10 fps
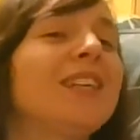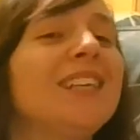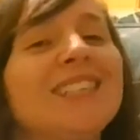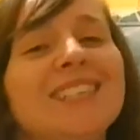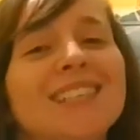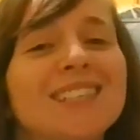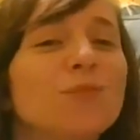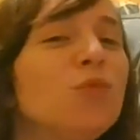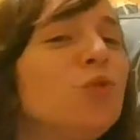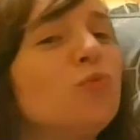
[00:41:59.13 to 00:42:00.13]
kisses.
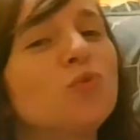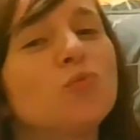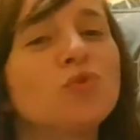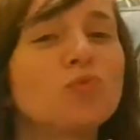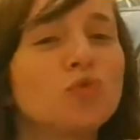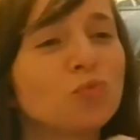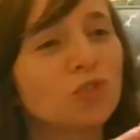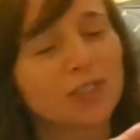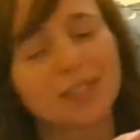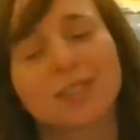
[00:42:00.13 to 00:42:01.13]

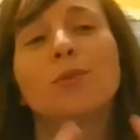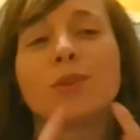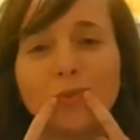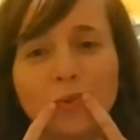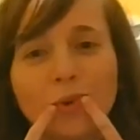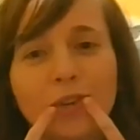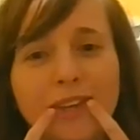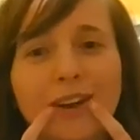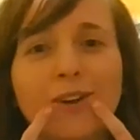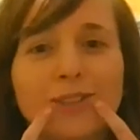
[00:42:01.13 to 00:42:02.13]
So you would
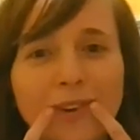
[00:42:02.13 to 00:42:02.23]
really also